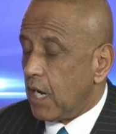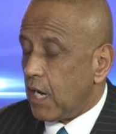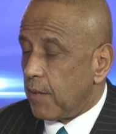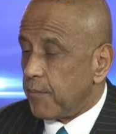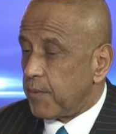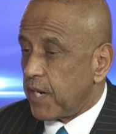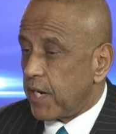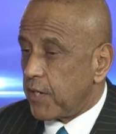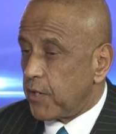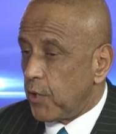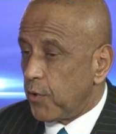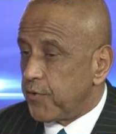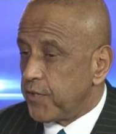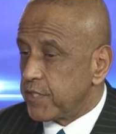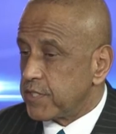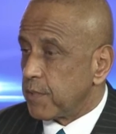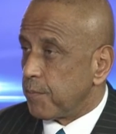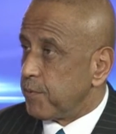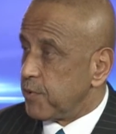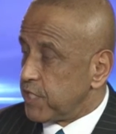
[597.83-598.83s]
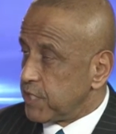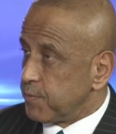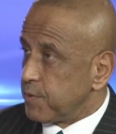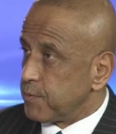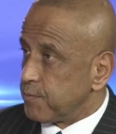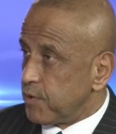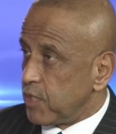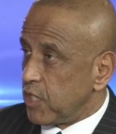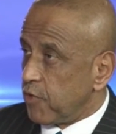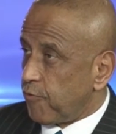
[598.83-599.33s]
I mean, I know there's a
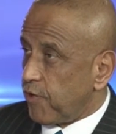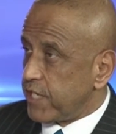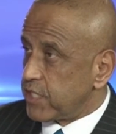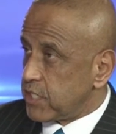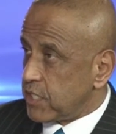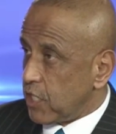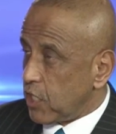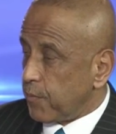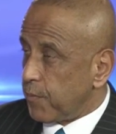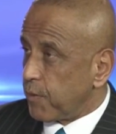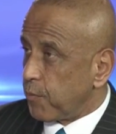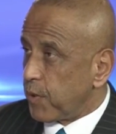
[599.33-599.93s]
policeman's bill of rights here,